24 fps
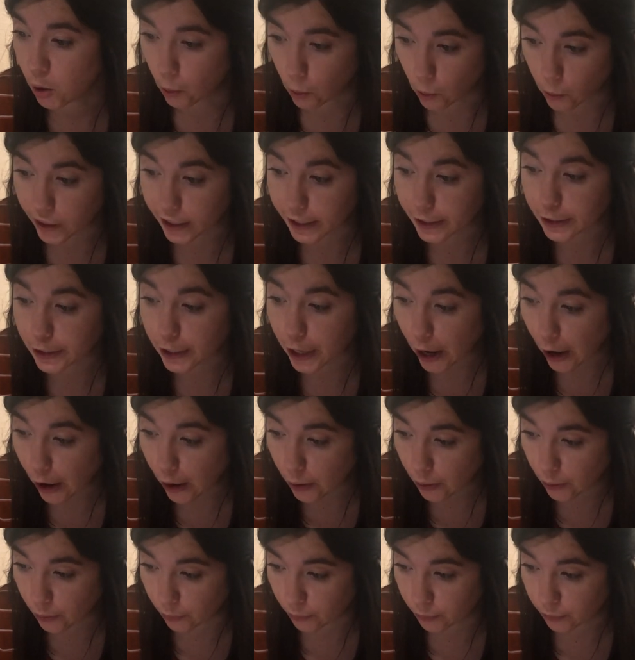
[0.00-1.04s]
We
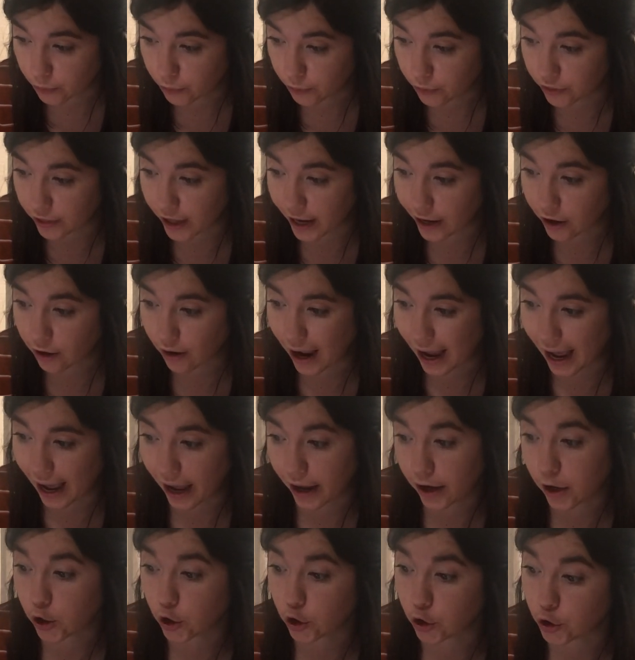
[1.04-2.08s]
know they are
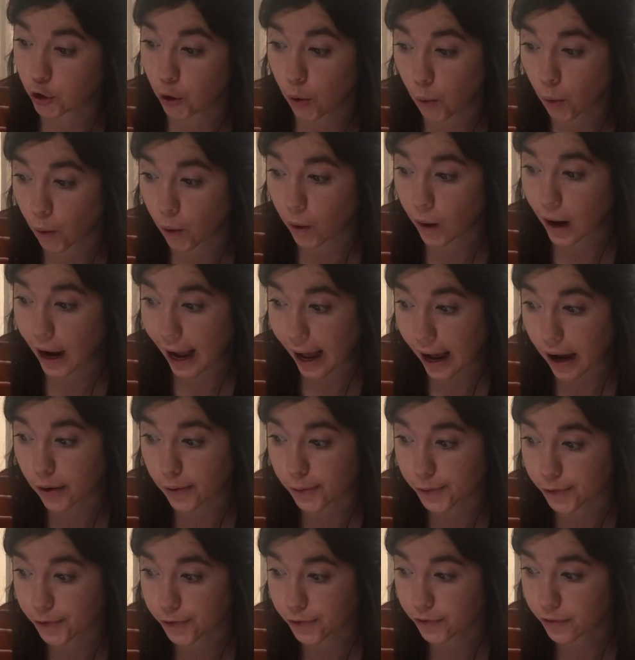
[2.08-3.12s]
at your
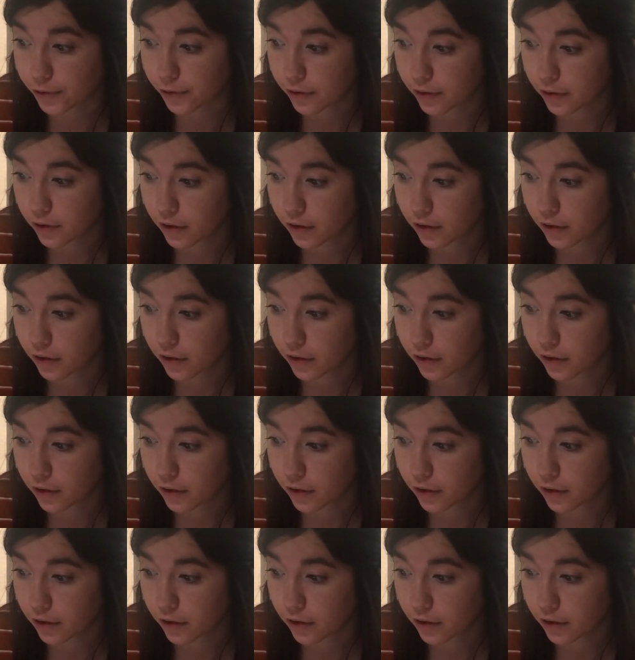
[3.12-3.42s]
house.